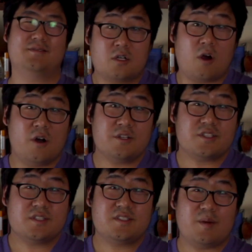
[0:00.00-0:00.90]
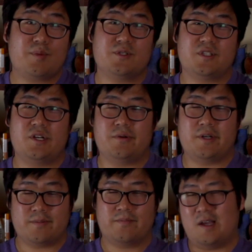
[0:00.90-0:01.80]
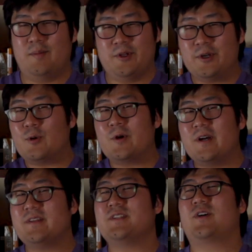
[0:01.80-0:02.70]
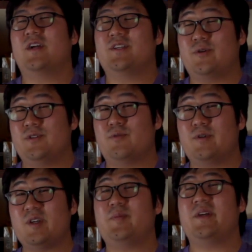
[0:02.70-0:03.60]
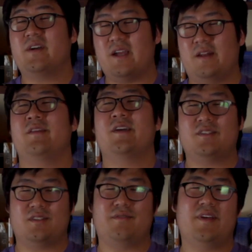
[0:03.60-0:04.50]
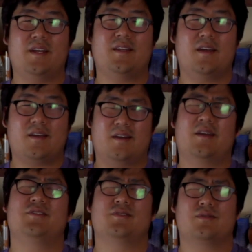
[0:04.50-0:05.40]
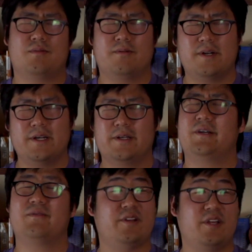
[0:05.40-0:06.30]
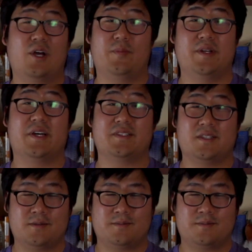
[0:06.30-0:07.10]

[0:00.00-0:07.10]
Karn's Temporal Sundering. Now I'm a little worried this card is going to reappear in a Nexus of Fate deck, and I just really hope it doesn't.